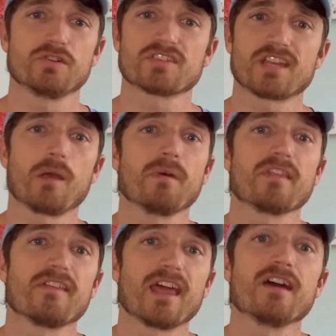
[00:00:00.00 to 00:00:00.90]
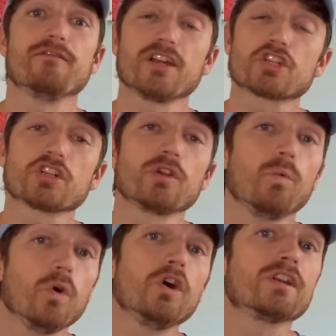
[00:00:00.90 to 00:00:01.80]
a statement that they eventually
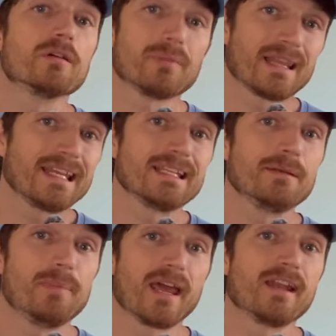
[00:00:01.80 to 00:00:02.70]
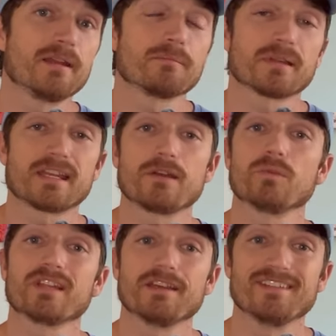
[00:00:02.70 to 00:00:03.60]
would completely ban it, but they didn't
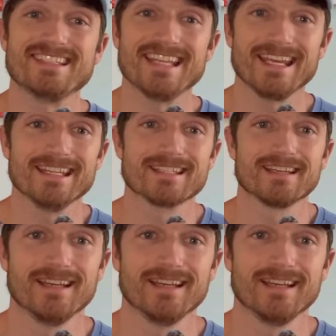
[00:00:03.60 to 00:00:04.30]
really give a date.